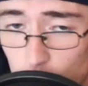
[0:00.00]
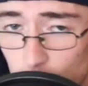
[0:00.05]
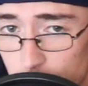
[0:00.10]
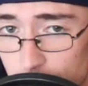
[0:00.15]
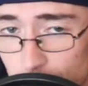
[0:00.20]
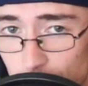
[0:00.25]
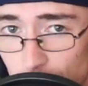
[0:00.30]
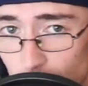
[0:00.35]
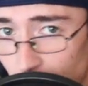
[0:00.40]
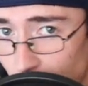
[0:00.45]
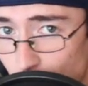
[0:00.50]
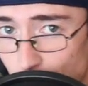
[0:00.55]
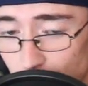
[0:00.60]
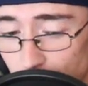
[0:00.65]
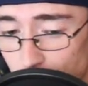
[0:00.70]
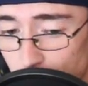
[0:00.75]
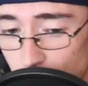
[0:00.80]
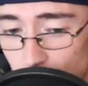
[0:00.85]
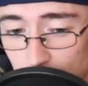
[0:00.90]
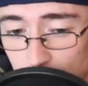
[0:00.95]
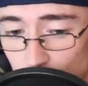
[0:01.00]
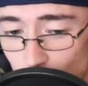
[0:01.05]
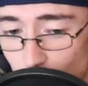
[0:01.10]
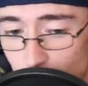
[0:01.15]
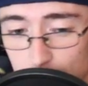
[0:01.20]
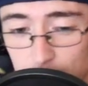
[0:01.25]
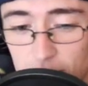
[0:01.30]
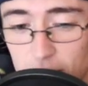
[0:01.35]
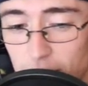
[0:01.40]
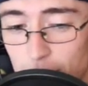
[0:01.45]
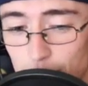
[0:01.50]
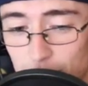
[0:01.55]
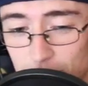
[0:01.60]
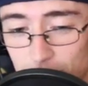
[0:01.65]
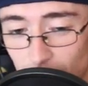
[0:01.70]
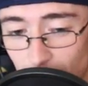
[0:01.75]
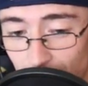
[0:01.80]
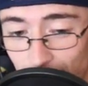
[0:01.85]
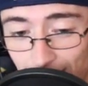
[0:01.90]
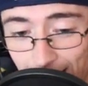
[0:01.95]
cool stuff there. I mean, this Rams team
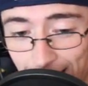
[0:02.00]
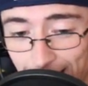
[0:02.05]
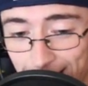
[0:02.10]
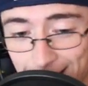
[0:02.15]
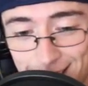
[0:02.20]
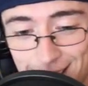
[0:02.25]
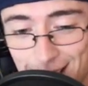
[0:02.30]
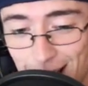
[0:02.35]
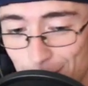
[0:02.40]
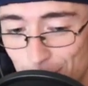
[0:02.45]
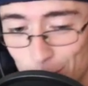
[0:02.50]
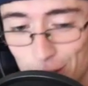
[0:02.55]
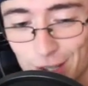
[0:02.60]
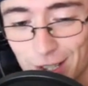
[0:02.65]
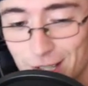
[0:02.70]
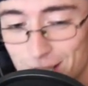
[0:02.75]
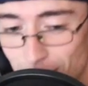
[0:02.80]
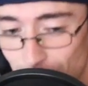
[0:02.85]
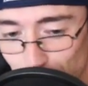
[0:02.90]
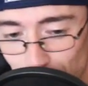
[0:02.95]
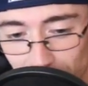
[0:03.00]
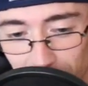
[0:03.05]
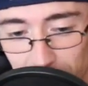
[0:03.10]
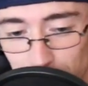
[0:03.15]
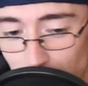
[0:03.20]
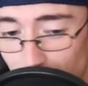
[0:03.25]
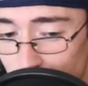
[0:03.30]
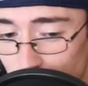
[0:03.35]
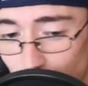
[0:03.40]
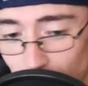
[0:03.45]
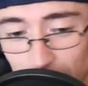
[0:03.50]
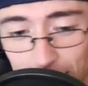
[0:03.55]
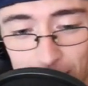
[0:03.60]
is definitely something special.